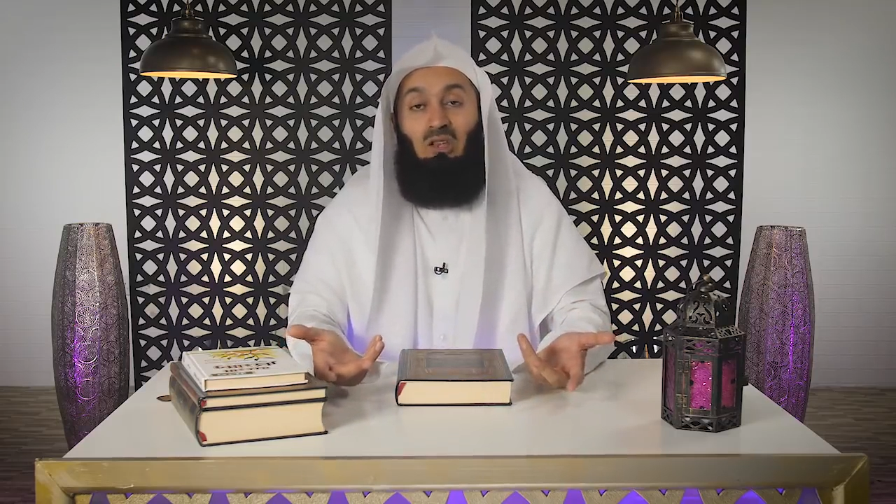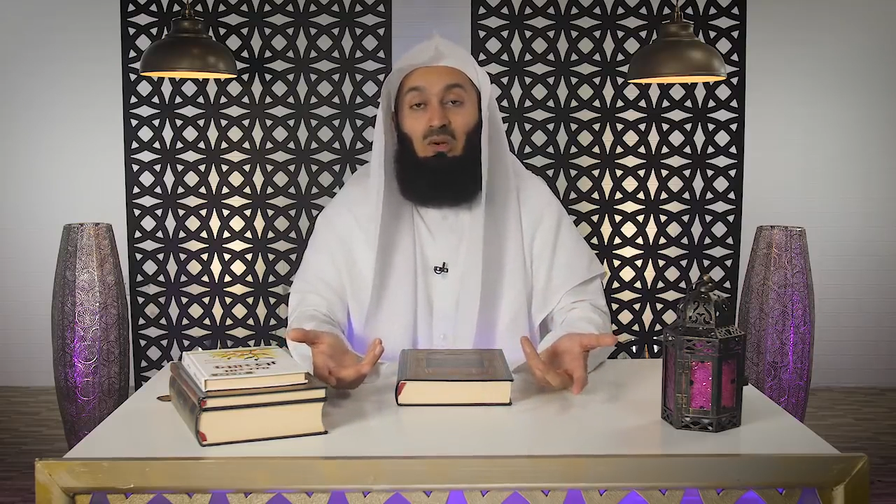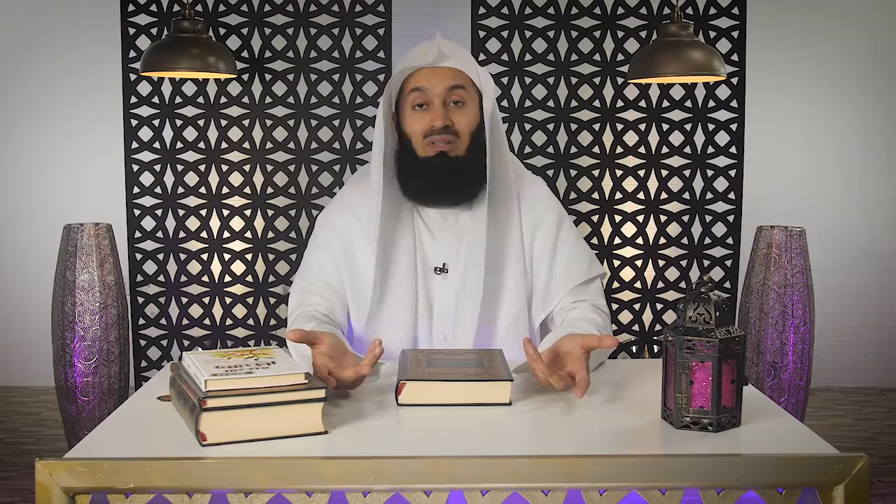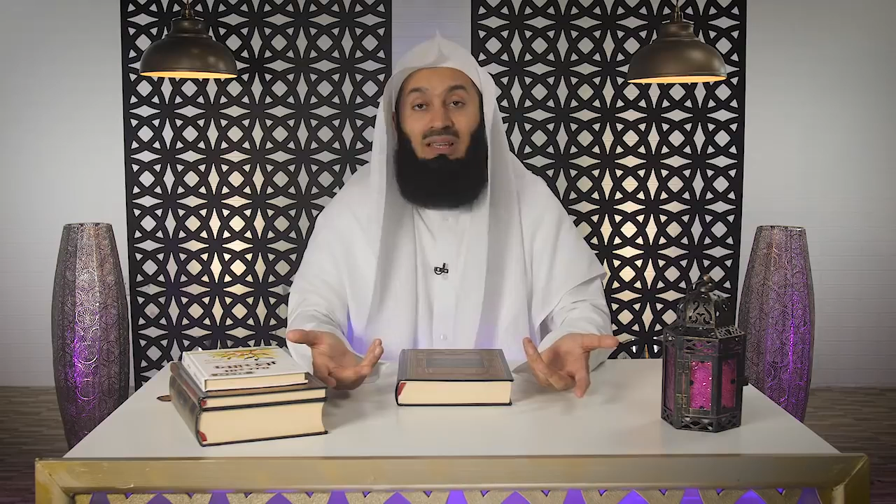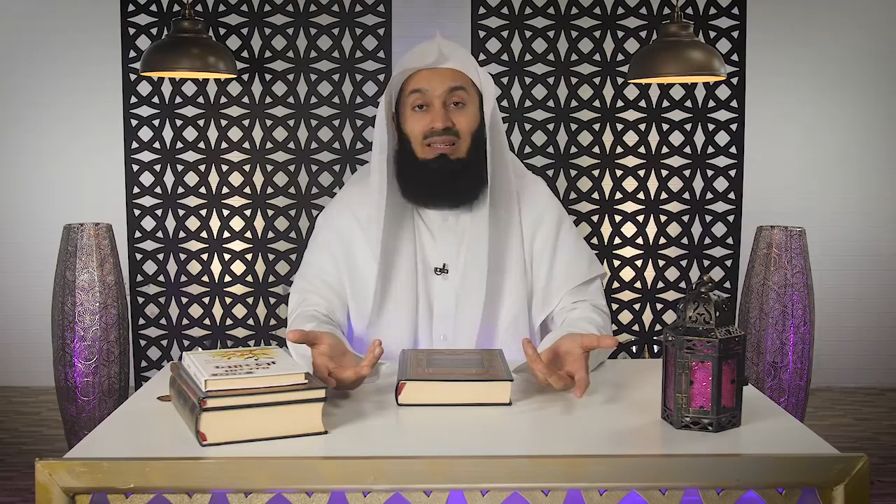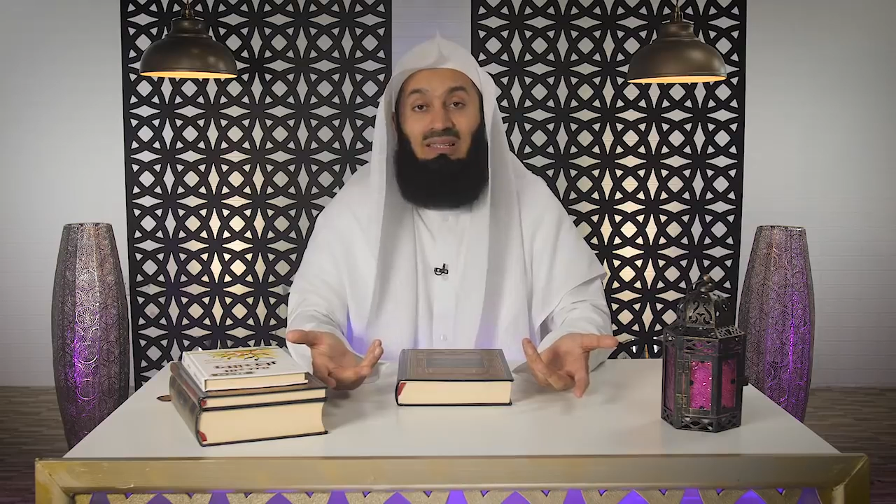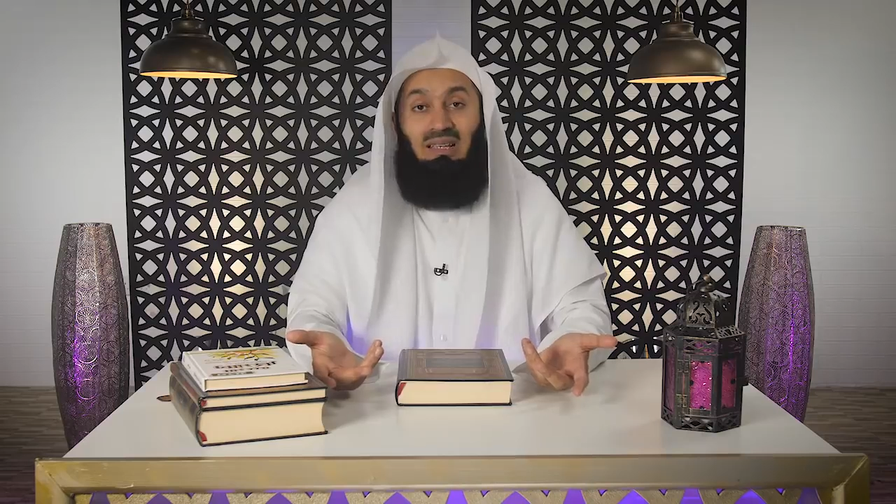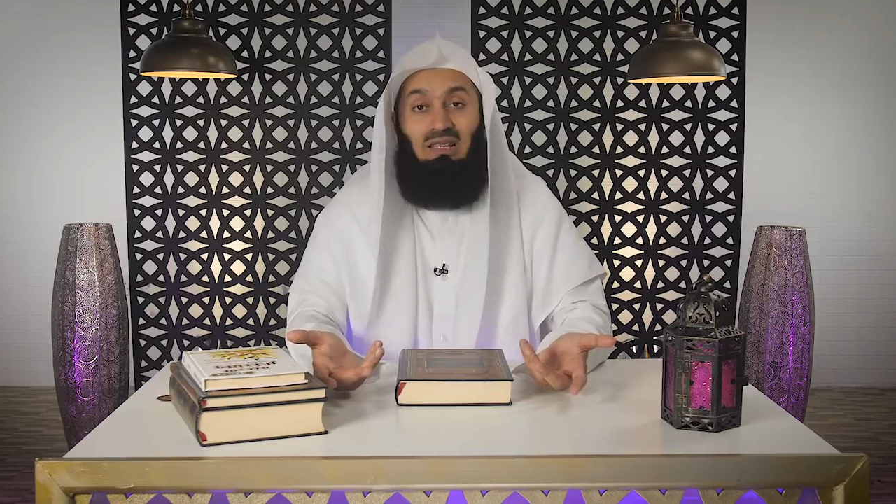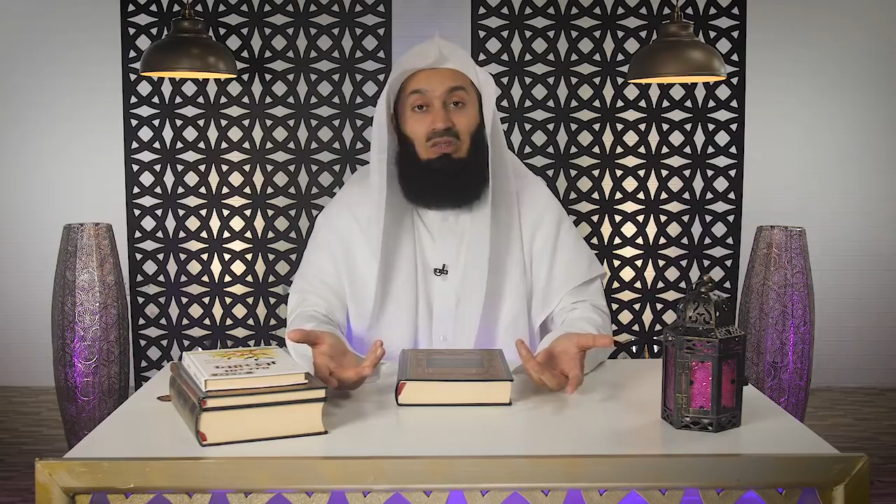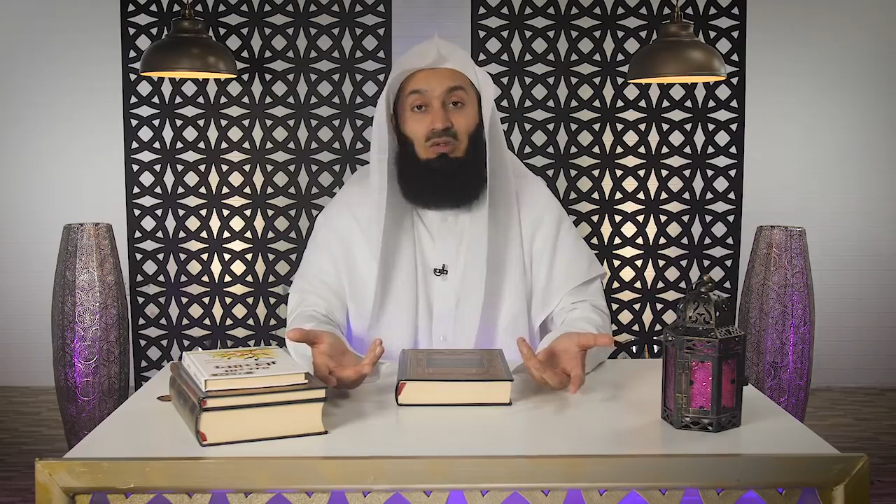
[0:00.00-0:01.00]
you're
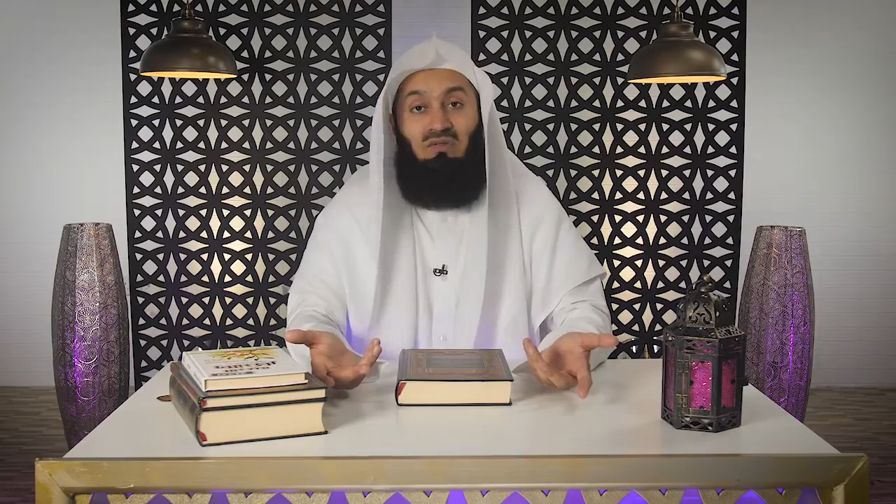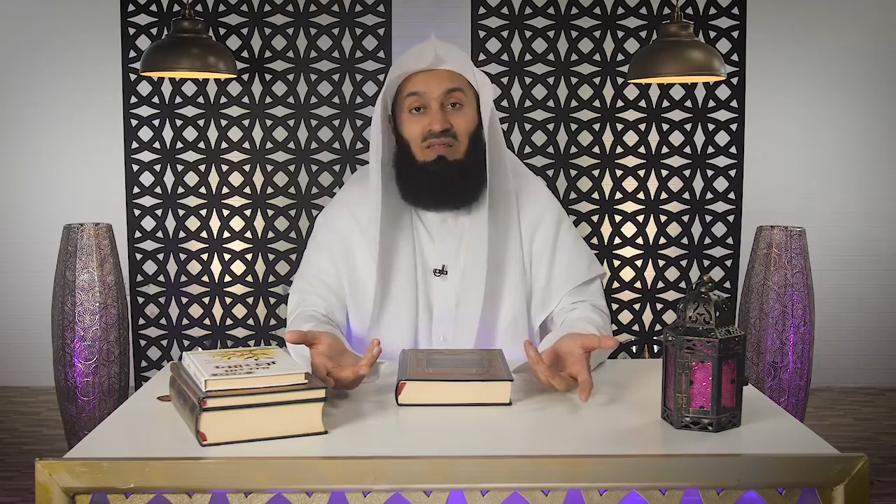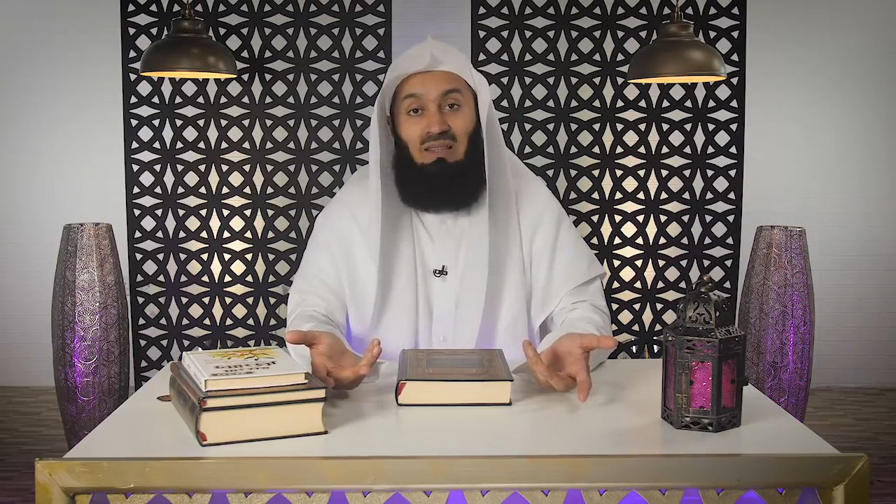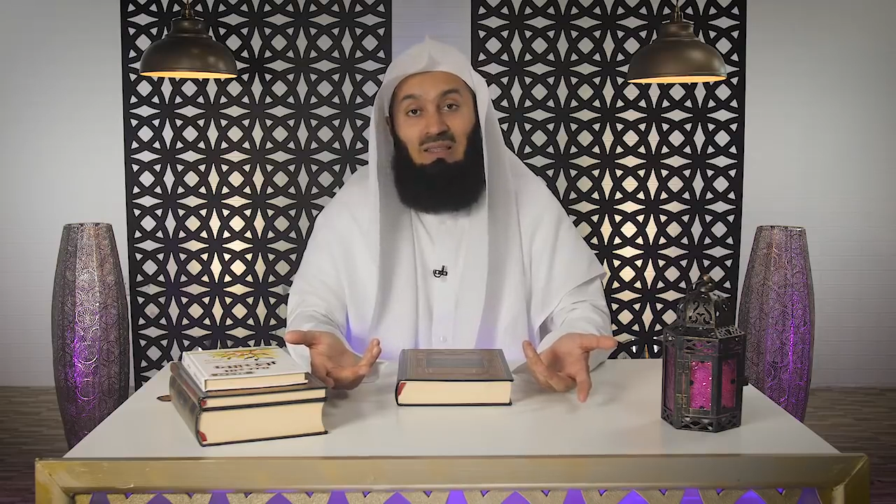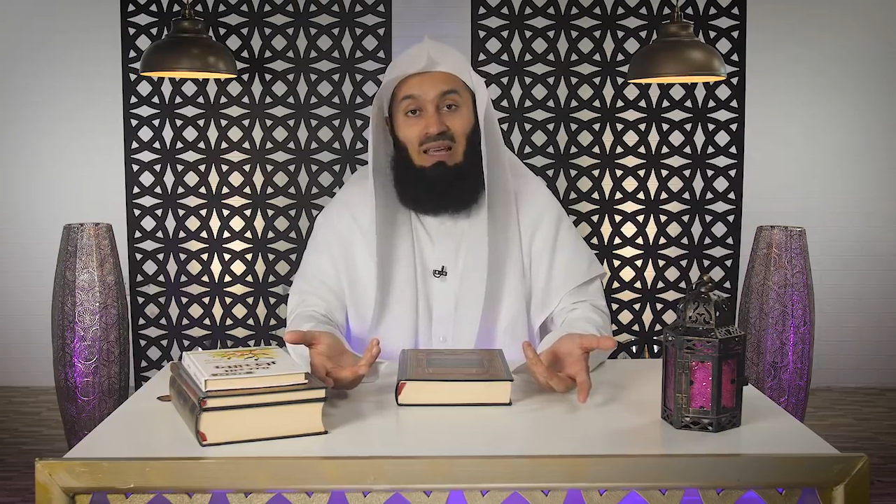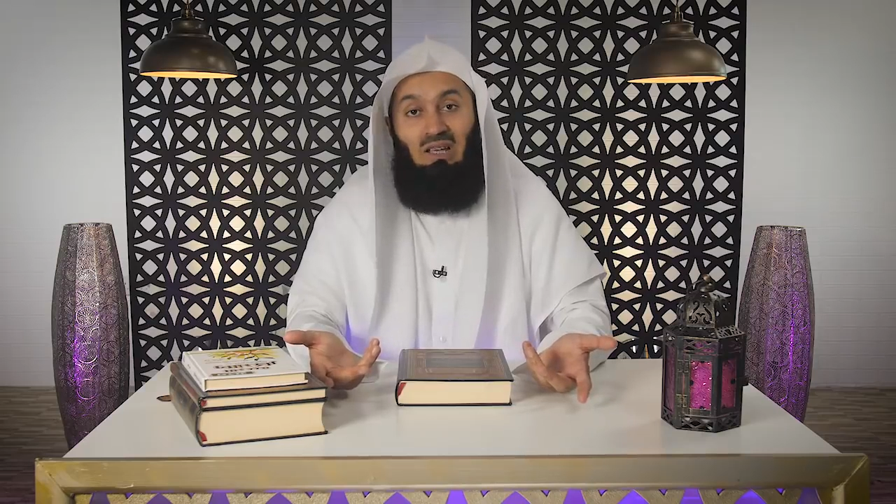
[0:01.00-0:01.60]
tasting it, you've seen the